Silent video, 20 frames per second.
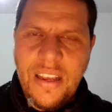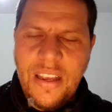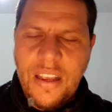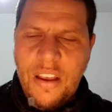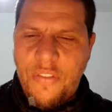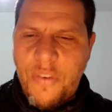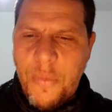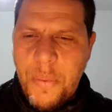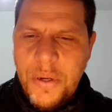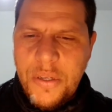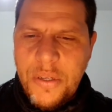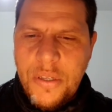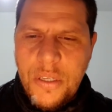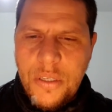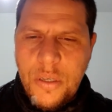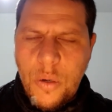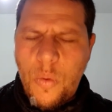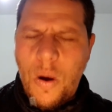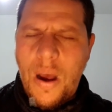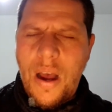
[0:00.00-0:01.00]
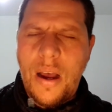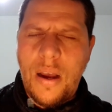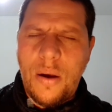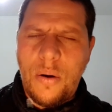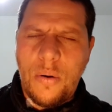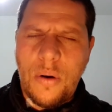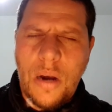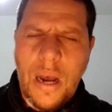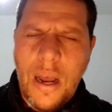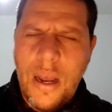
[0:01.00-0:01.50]
If a person say,
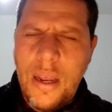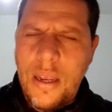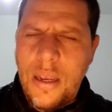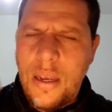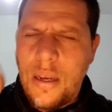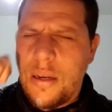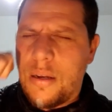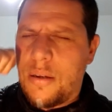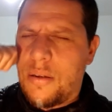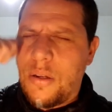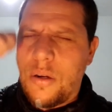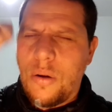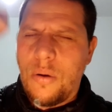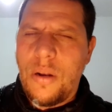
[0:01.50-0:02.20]
"Wow, I," you know,